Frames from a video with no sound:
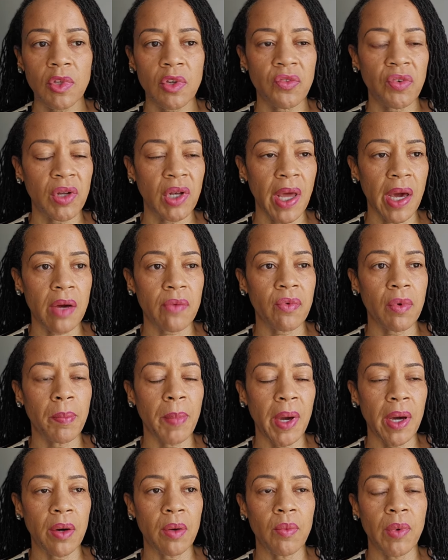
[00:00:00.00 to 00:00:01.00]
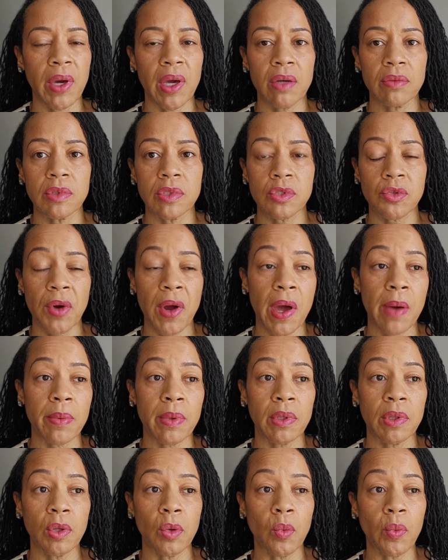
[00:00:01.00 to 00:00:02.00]
for lack of a better way of
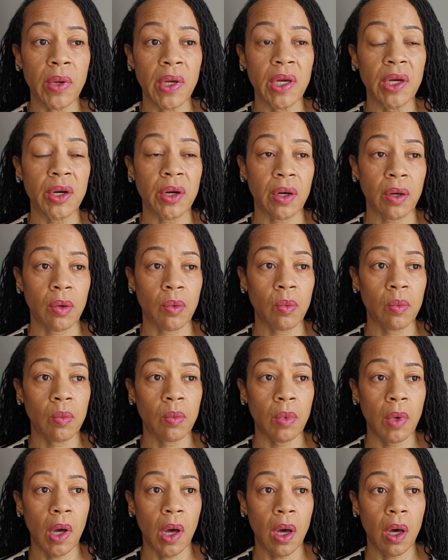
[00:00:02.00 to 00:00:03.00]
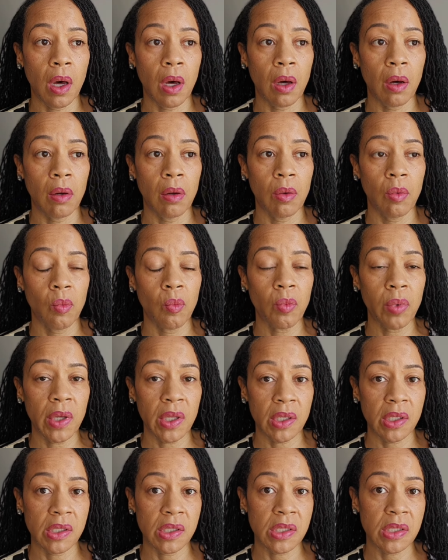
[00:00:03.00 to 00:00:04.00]
describing, the weaker
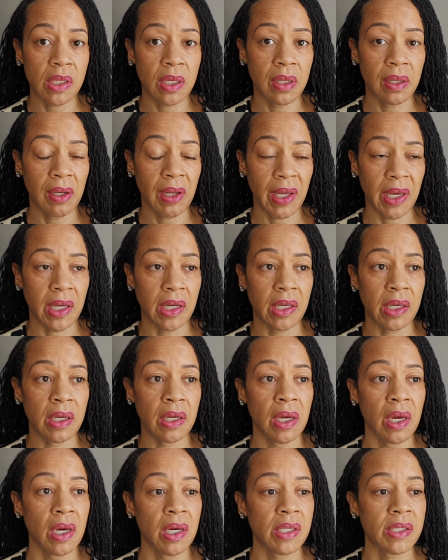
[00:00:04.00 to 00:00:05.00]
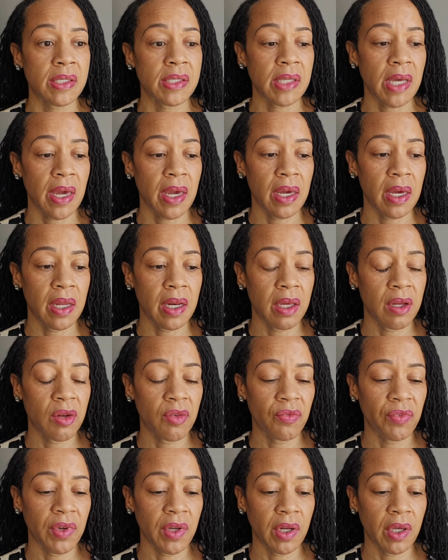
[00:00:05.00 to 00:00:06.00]
witness lady saying in
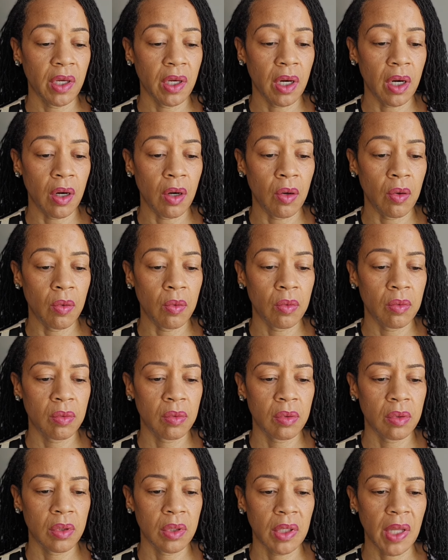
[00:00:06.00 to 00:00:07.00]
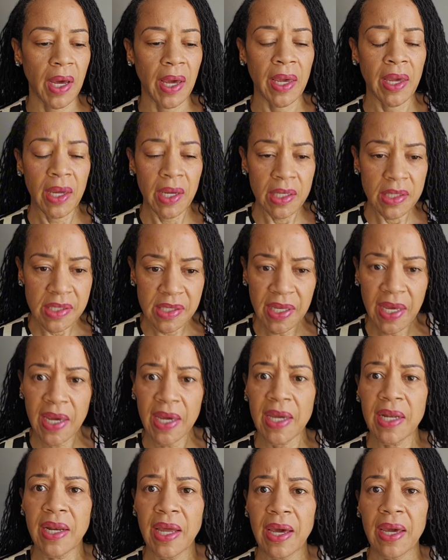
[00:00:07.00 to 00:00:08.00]
the video, like
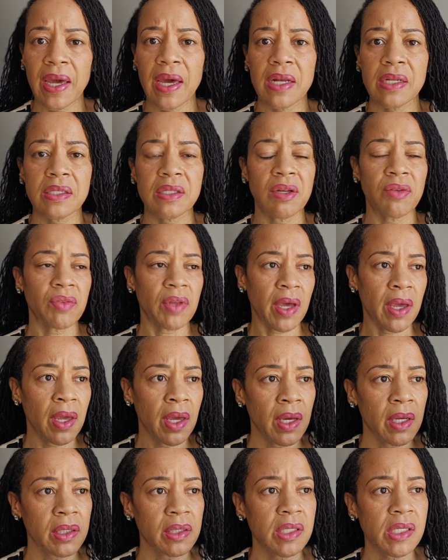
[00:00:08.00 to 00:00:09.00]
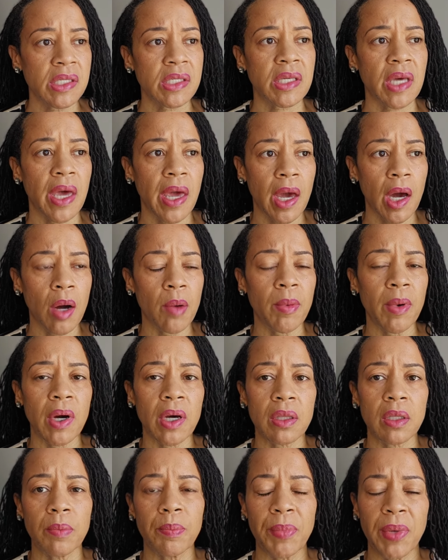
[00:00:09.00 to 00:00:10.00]
saying that kind of stuff, like this could help
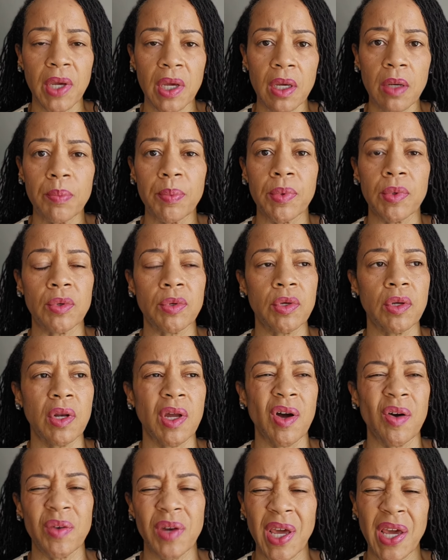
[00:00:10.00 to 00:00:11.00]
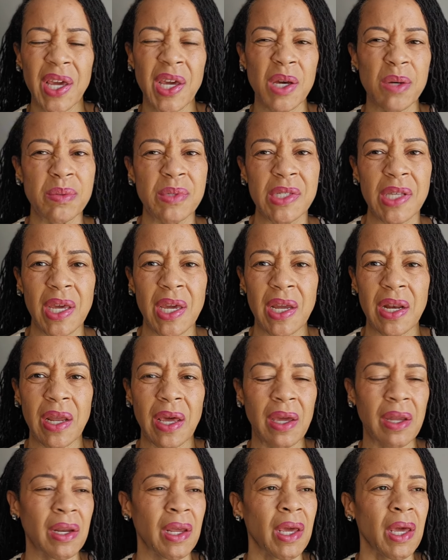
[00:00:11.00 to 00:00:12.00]
other people. They kept saying
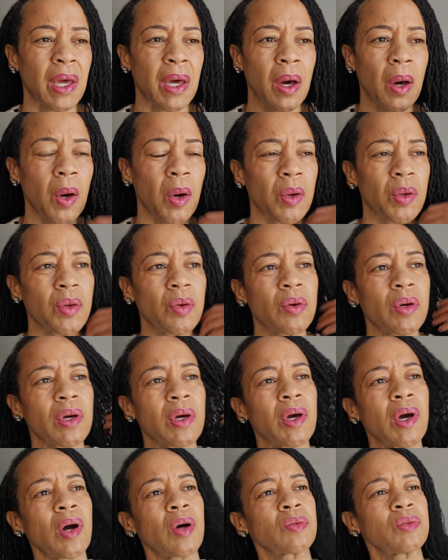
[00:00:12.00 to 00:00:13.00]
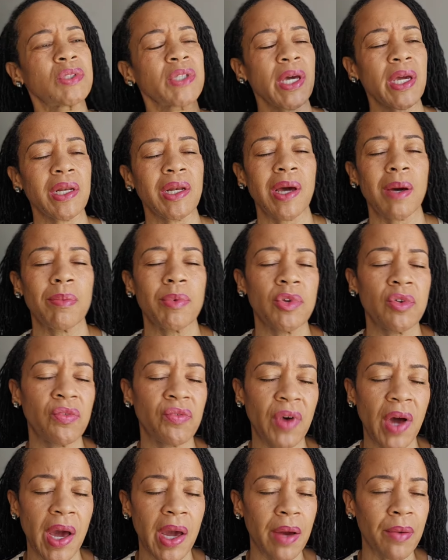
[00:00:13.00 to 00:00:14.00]
that, oh, you could go
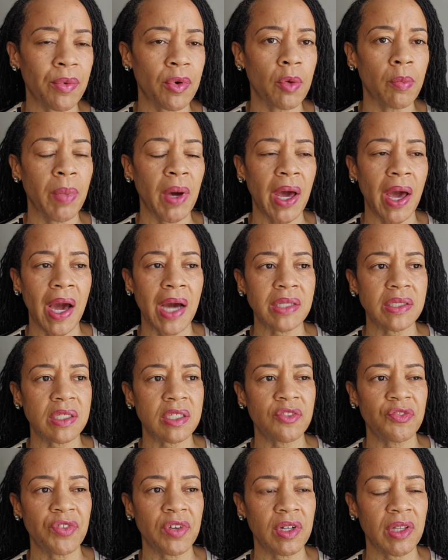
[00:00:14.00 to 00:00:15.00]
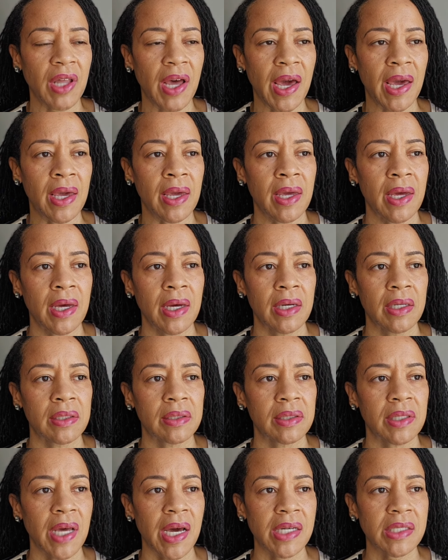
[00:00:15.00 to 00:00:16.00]
JW viral, but I just feel like
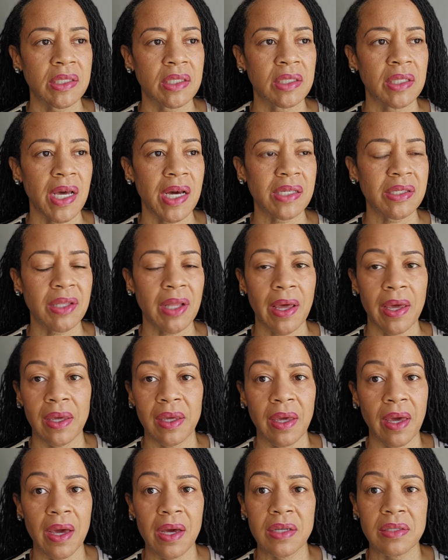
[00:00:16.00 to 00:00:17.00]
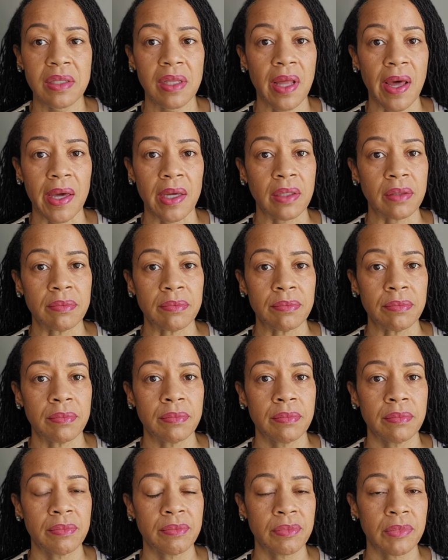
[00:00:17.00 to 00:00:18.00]
that's like gaslighting.
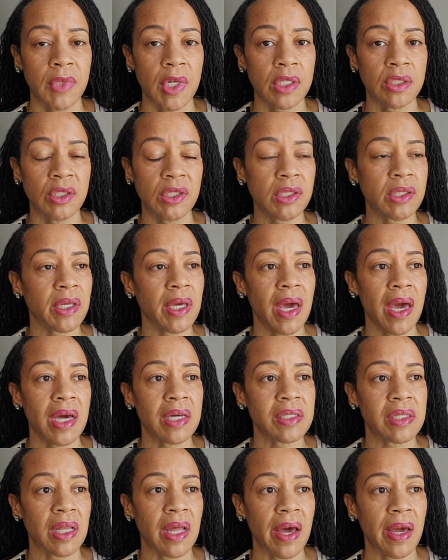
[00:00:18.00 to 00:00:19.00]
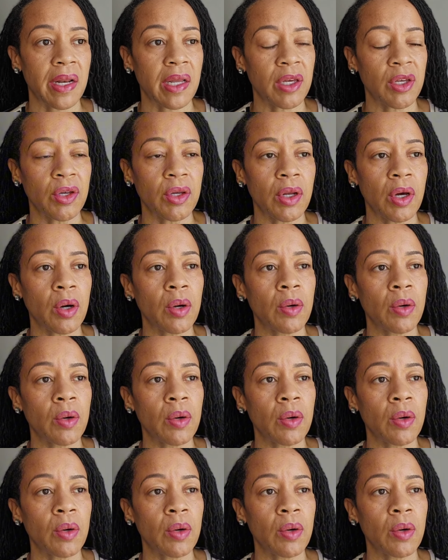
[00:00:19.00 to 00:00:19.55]
That's just gaslighting,